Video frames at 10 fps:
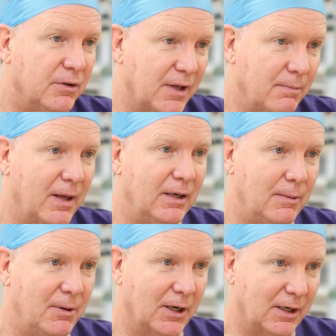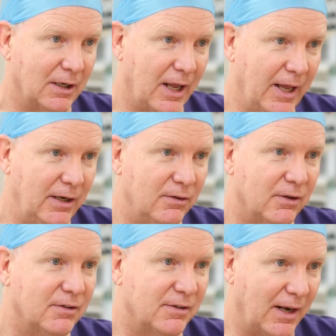submandibular gland is a
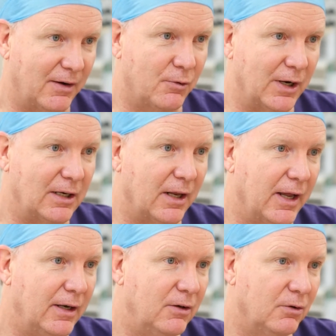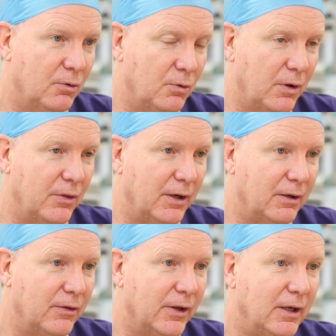salivary gland that
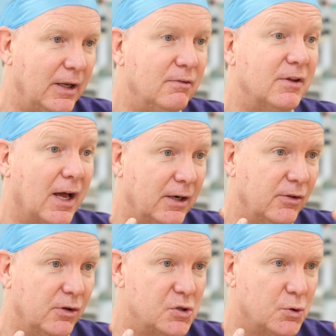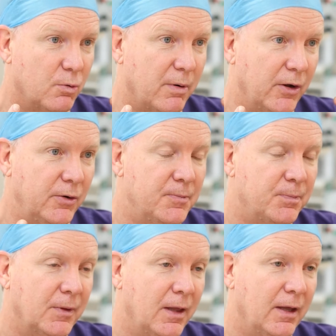lives under the jawbone,
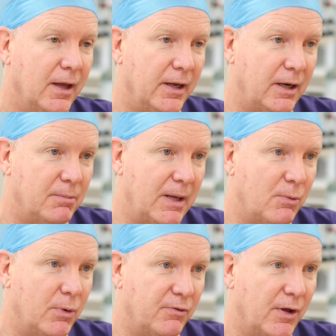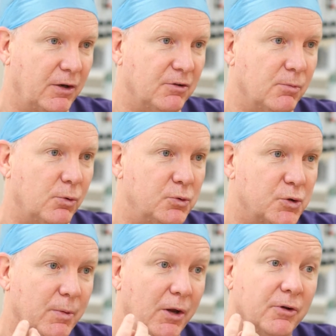and in people with fairly small
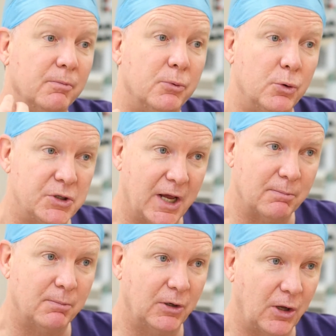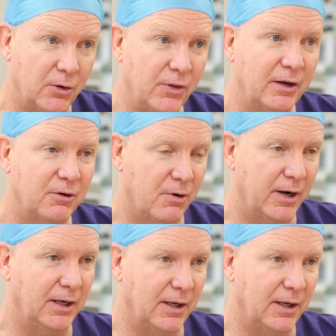jawbones can push out below that, creating